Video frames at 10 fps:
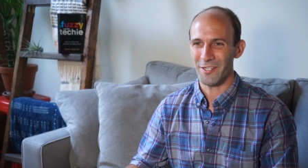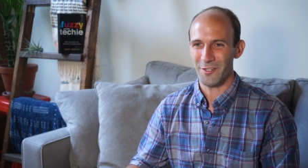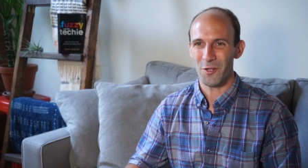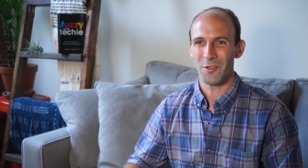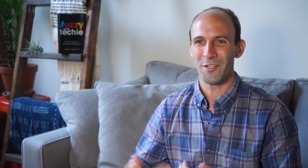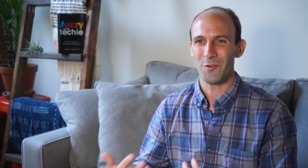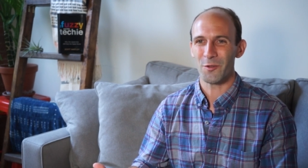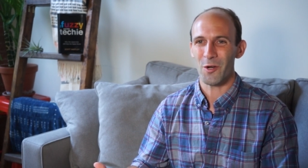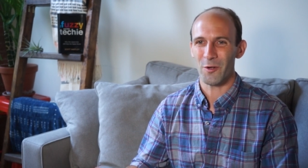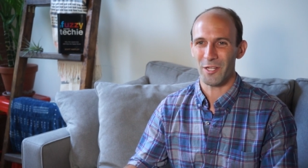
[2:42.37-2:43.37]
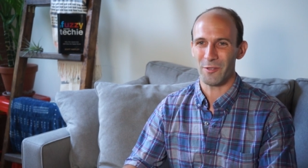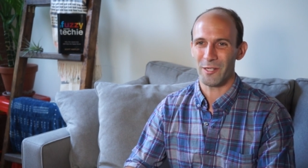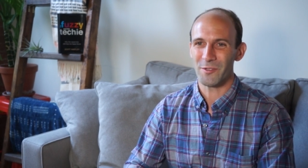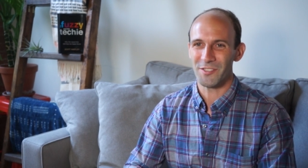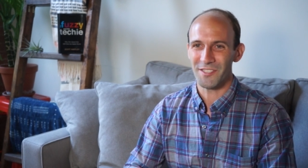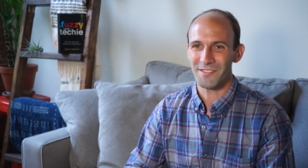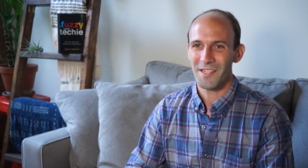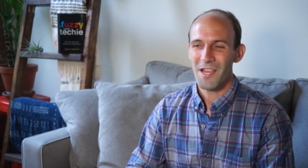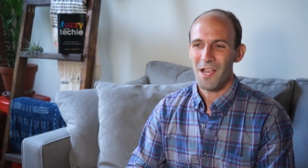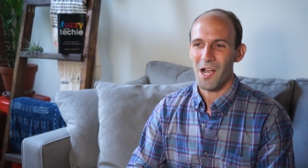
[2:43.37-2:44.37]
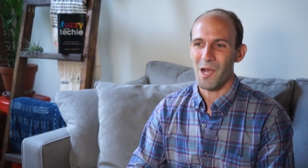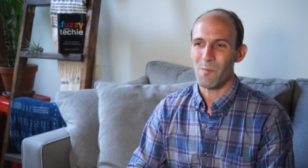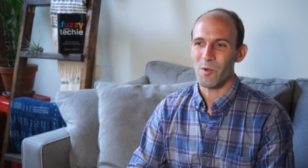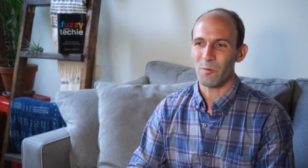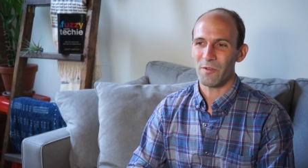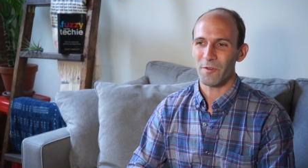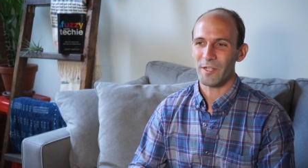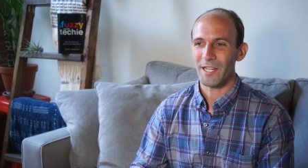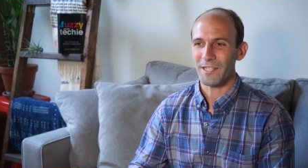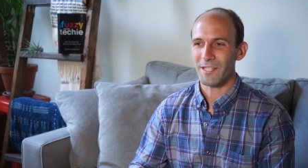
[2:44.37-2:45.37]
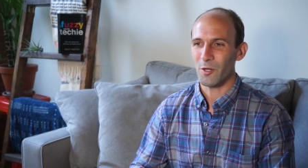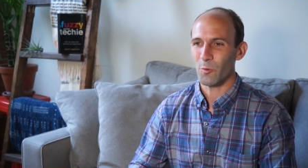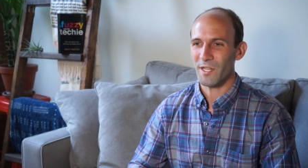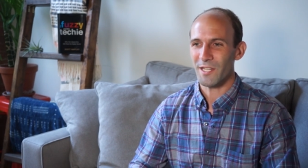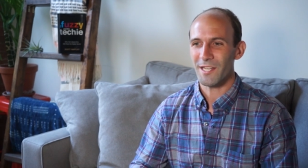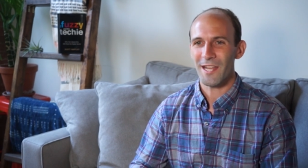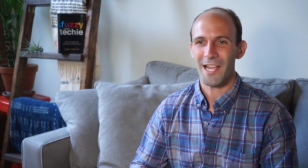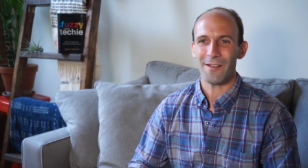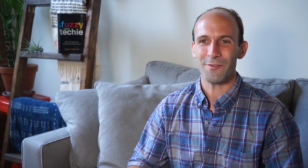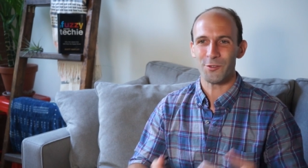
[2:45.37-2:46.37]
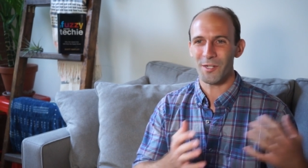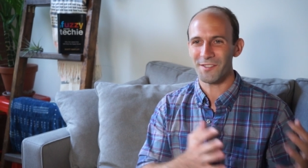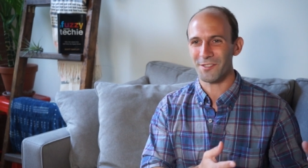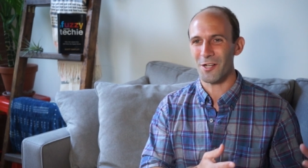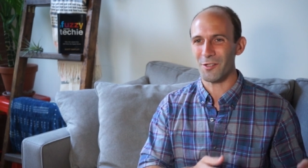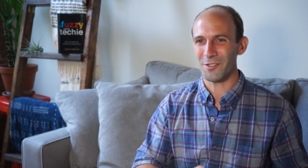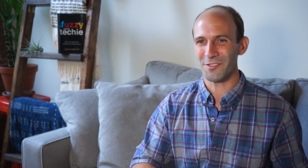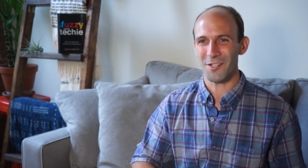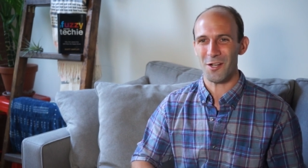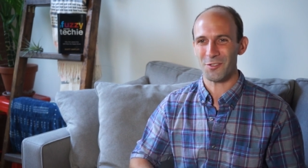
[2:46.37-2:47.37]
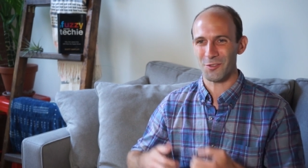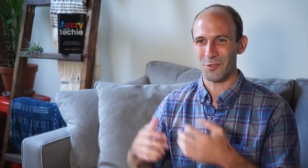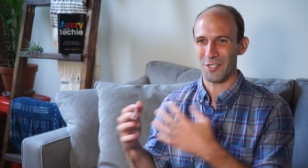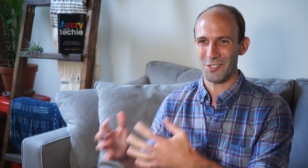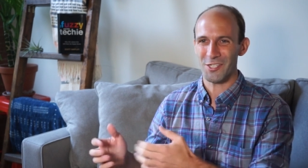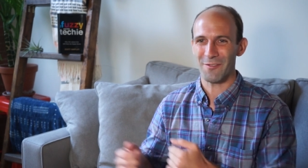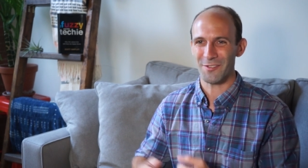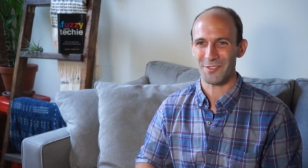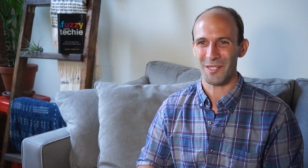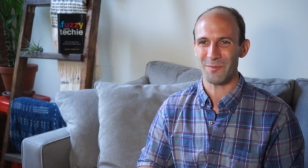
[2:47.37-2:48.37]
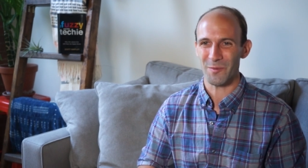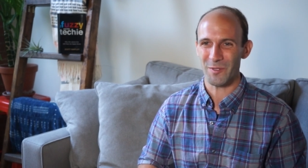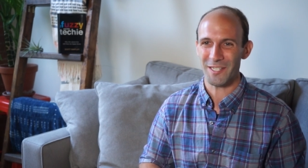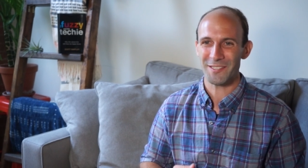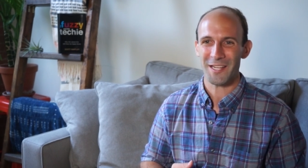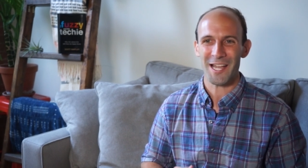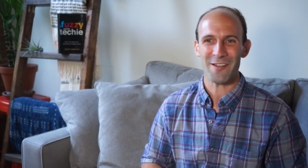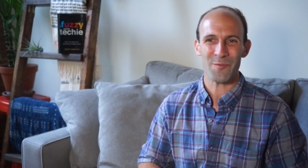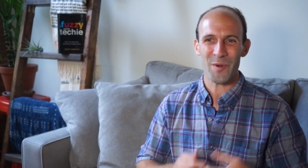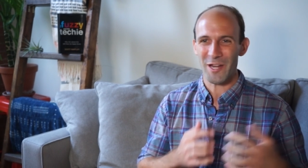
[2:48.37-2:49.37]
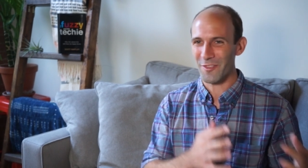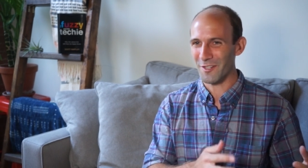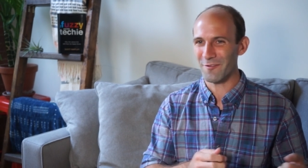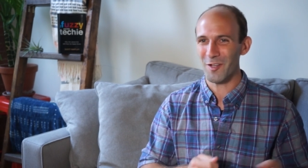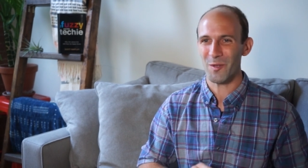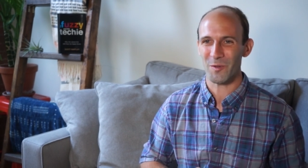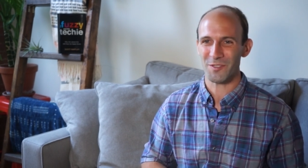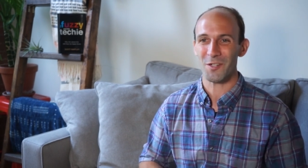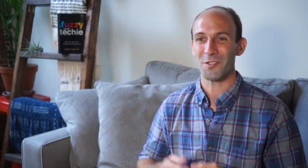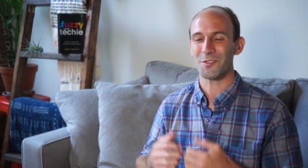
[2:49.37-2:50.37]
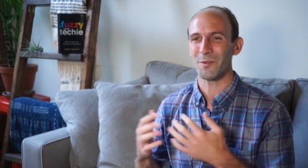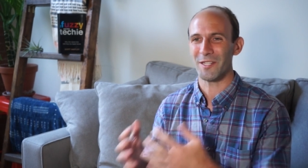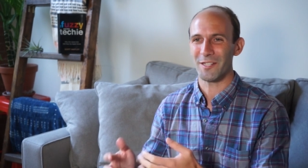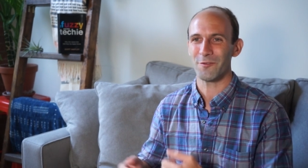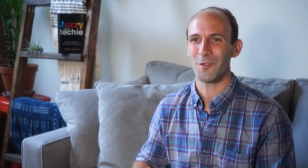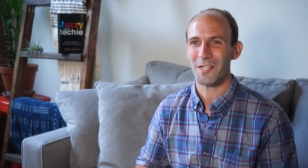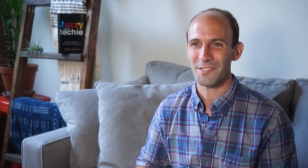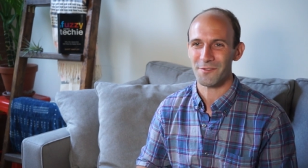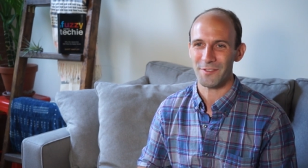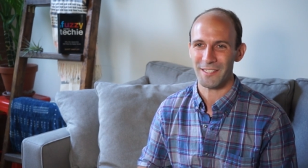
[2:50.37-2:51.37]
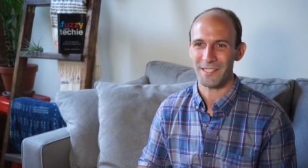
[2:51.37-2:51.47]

and all the new coding languages, um, but we forget, you know, we need to have Joyce scholars also learning JavaScript and we need to have Python developers also reading philosophy.